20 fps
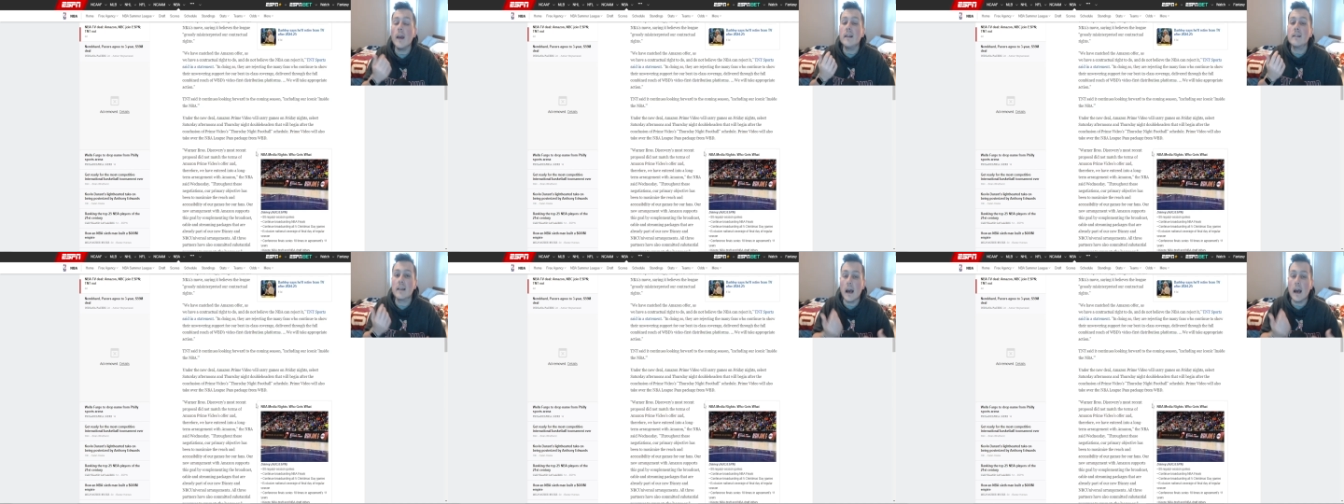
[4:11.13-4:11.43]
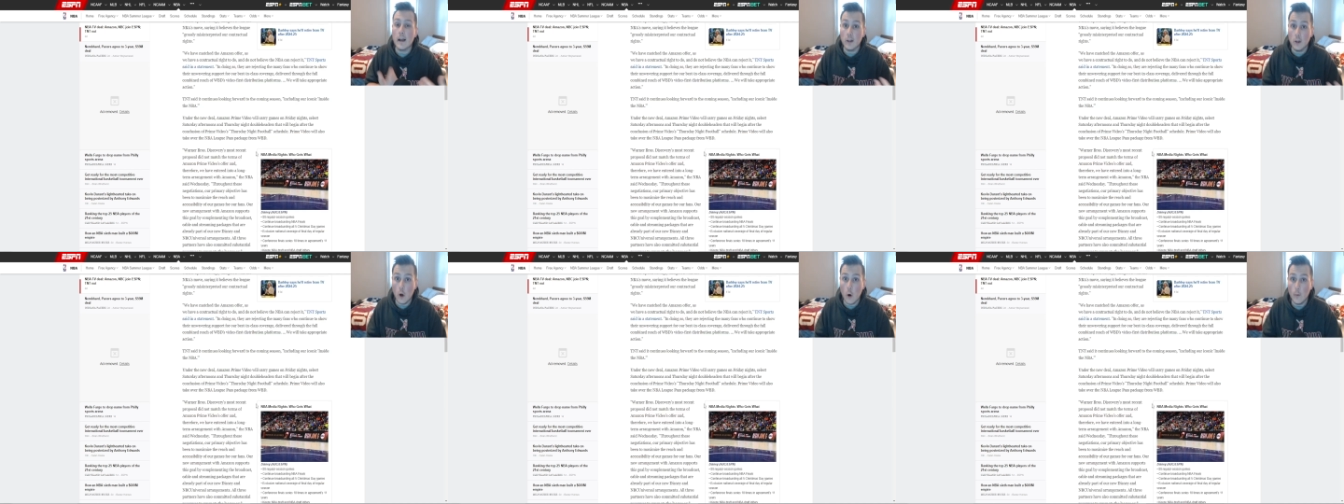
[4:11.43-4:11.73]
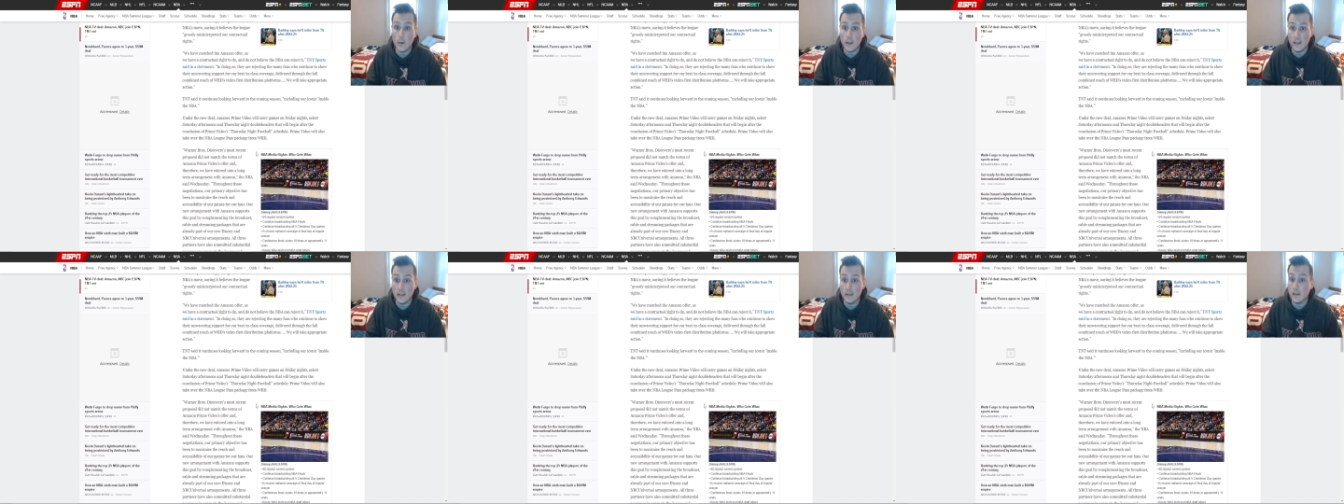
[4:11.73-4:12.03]
it's kind of
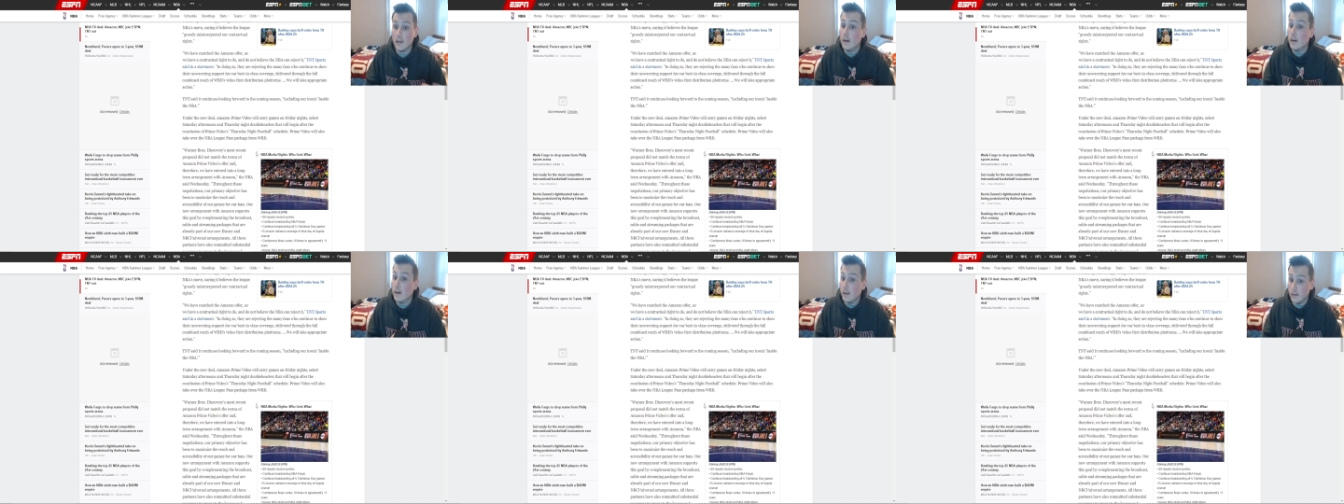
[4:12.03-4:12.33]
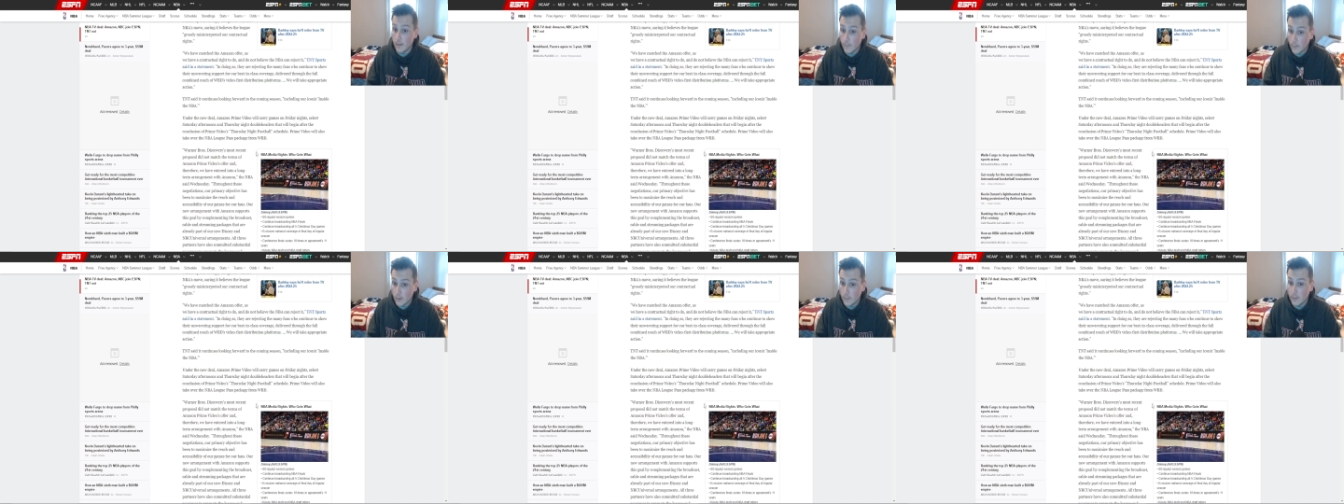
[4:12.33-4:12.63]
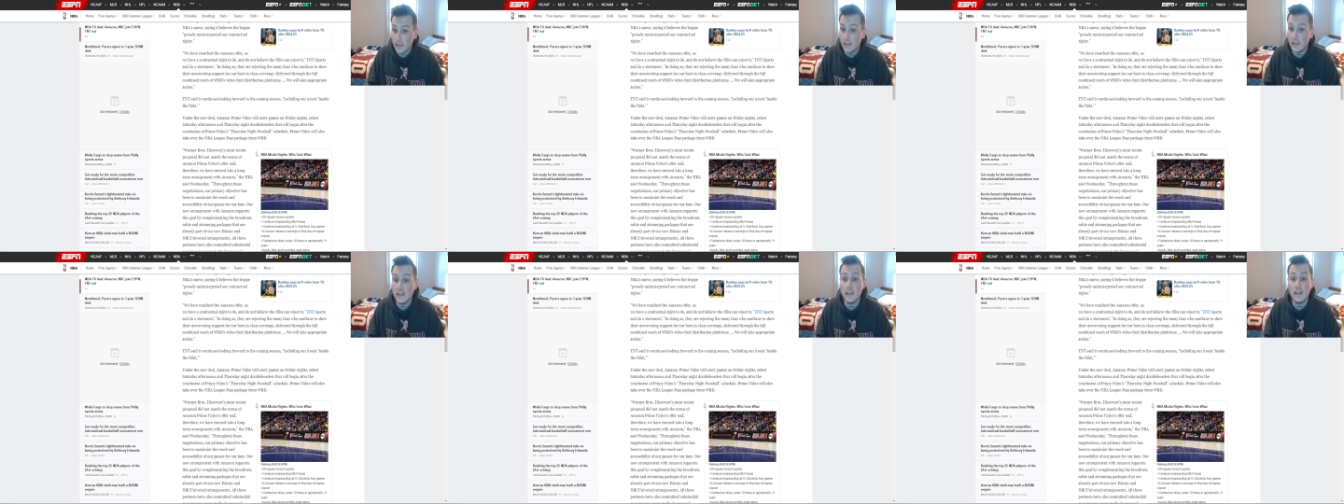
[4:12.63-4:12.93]
going is
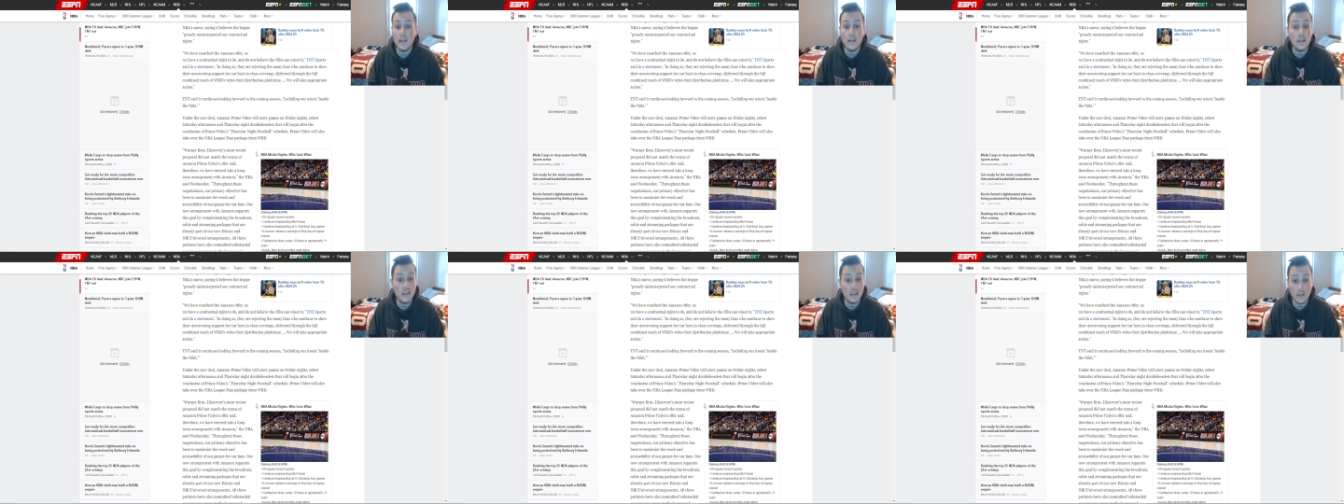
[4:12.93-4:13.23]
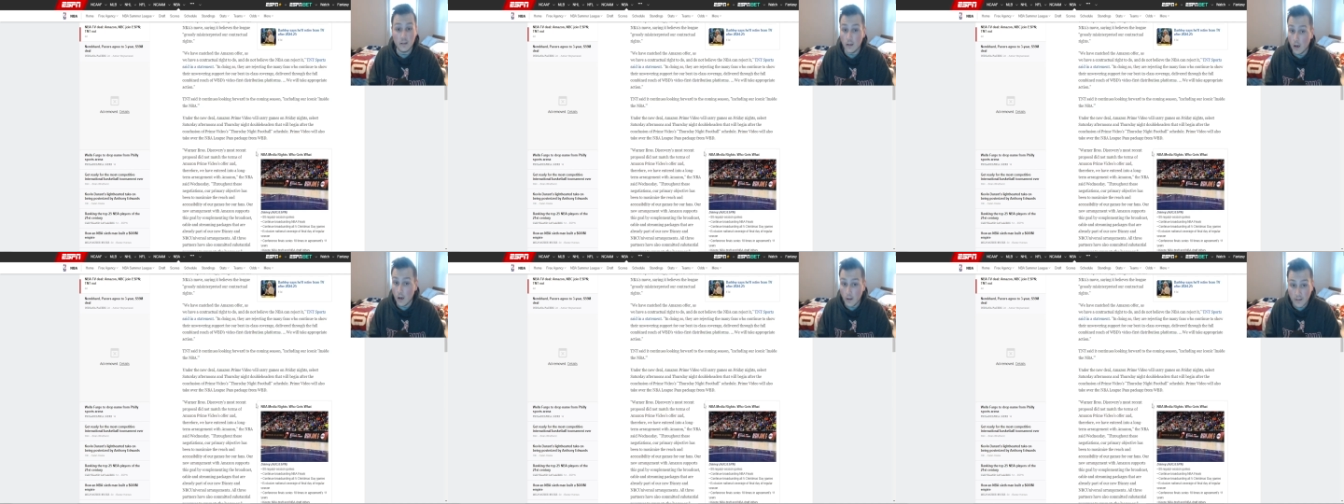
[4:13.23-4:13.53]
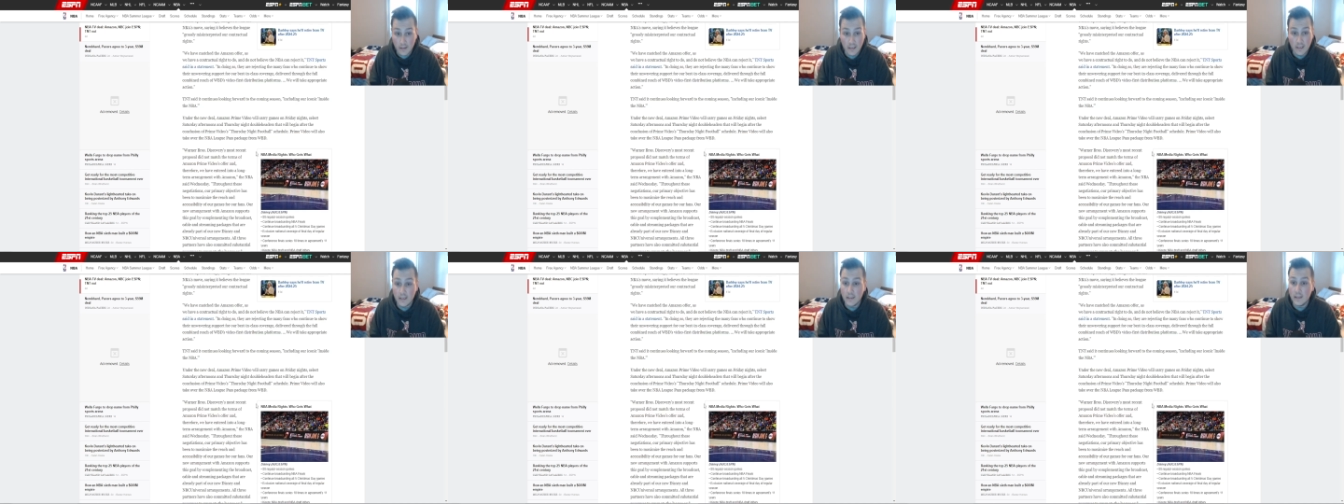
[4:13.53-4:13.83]
WBD, T uh,
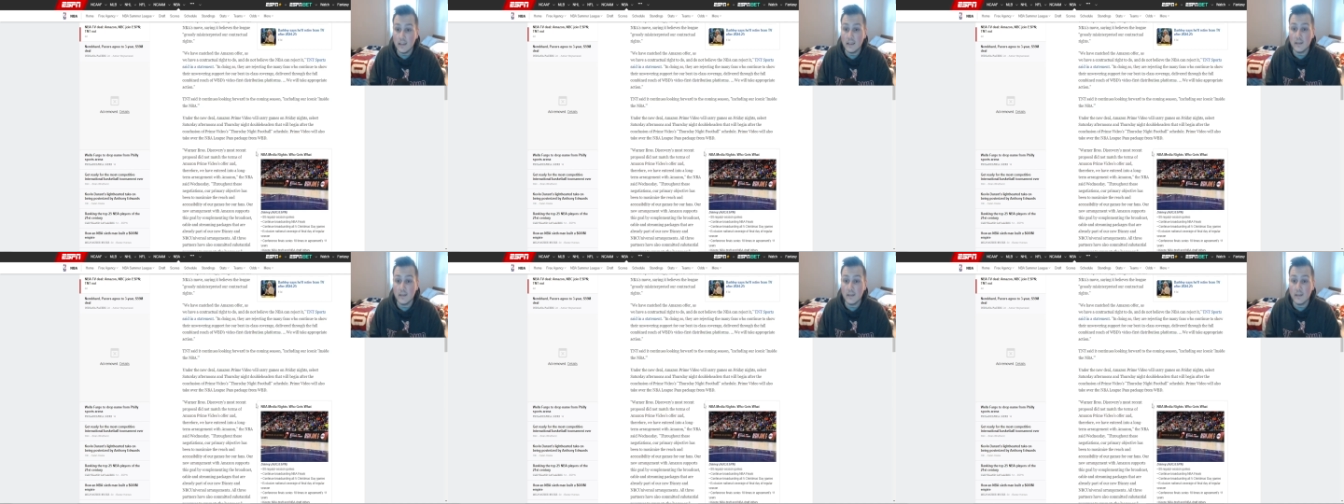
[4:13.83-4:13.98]
TNT